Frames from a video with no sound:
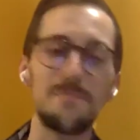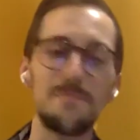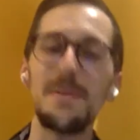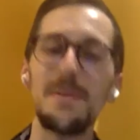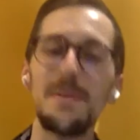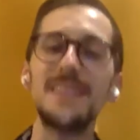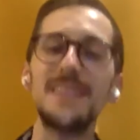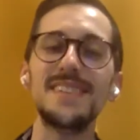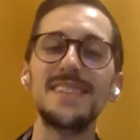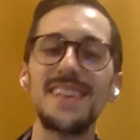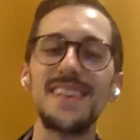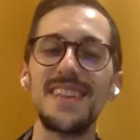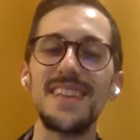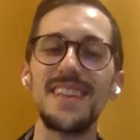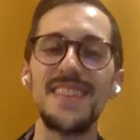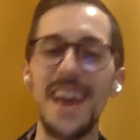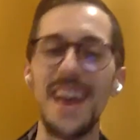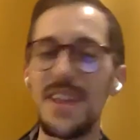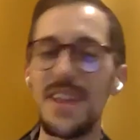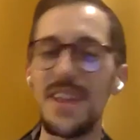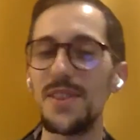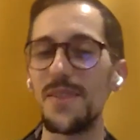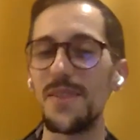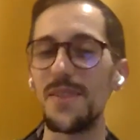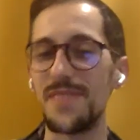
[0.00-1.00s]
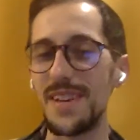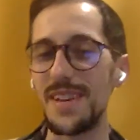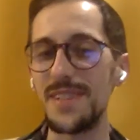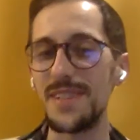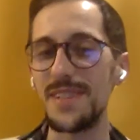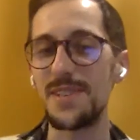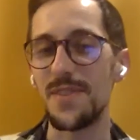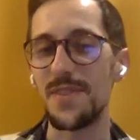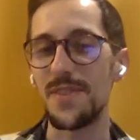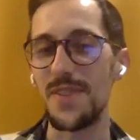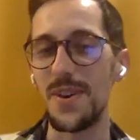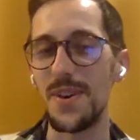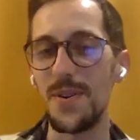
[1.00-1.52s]
basically at the end of the
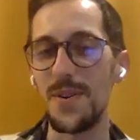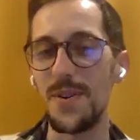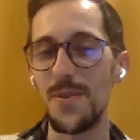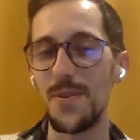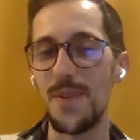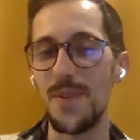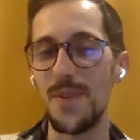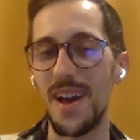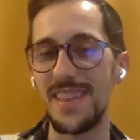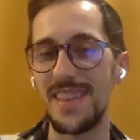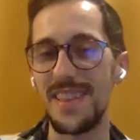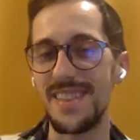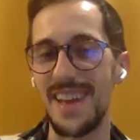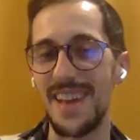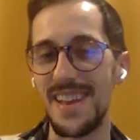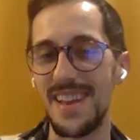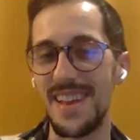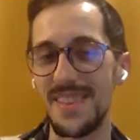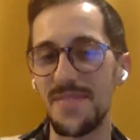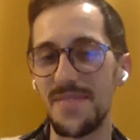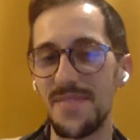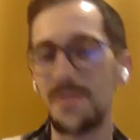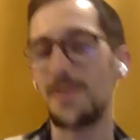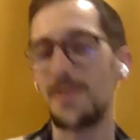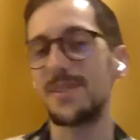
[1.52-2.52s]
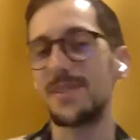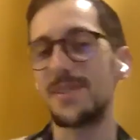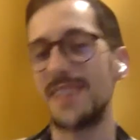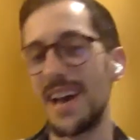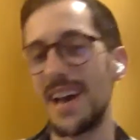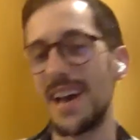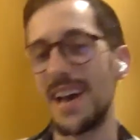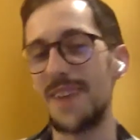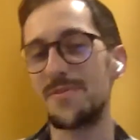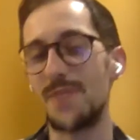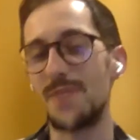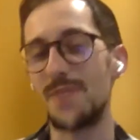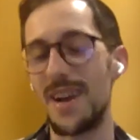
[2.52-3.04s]
interview, and of course I
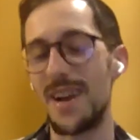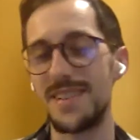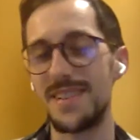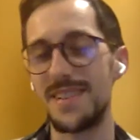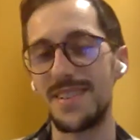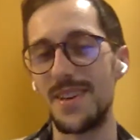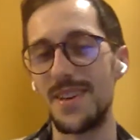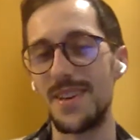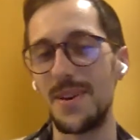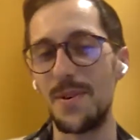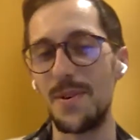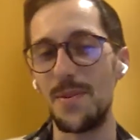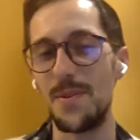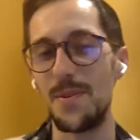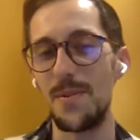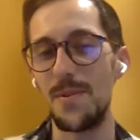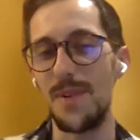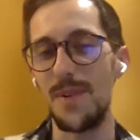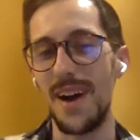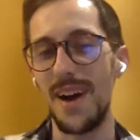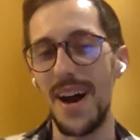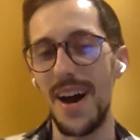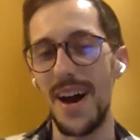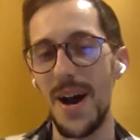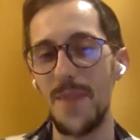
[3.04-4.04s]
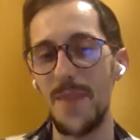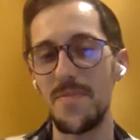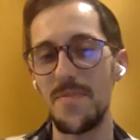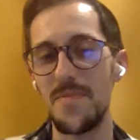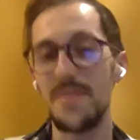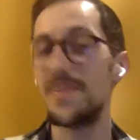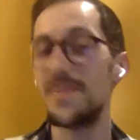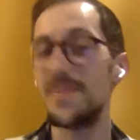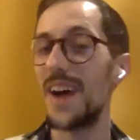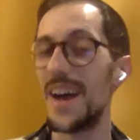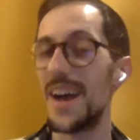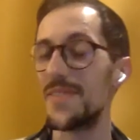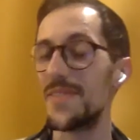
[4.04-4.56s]
have to ask you
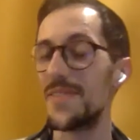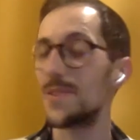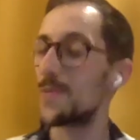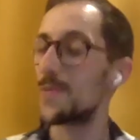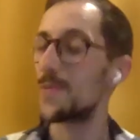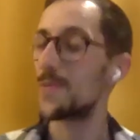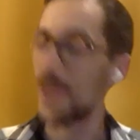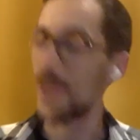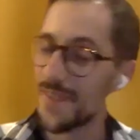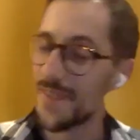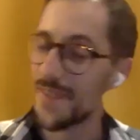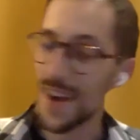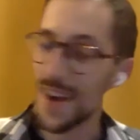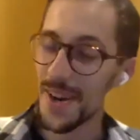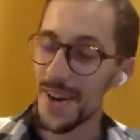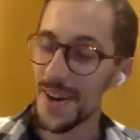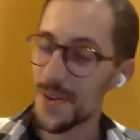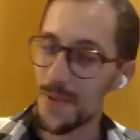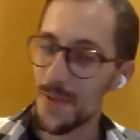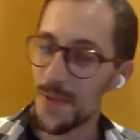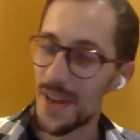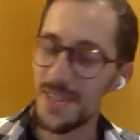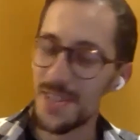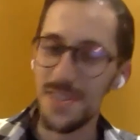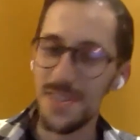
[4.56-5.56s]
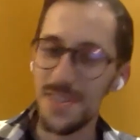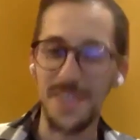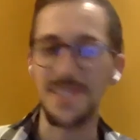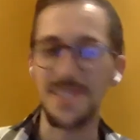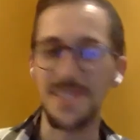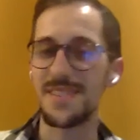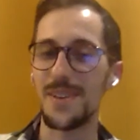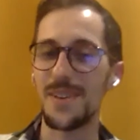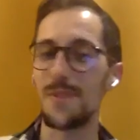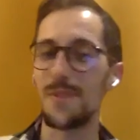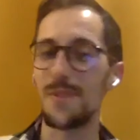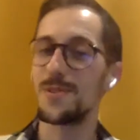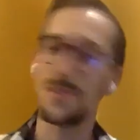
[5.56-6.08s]
5 quick fire
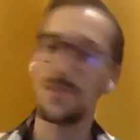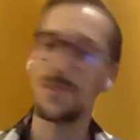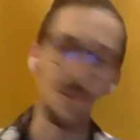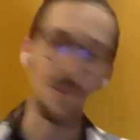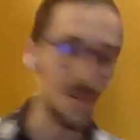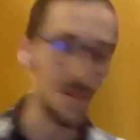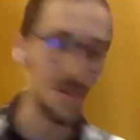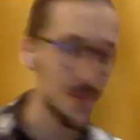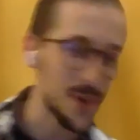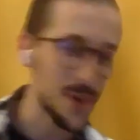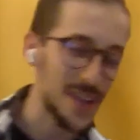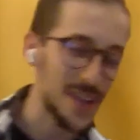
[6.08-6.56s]
questions. So short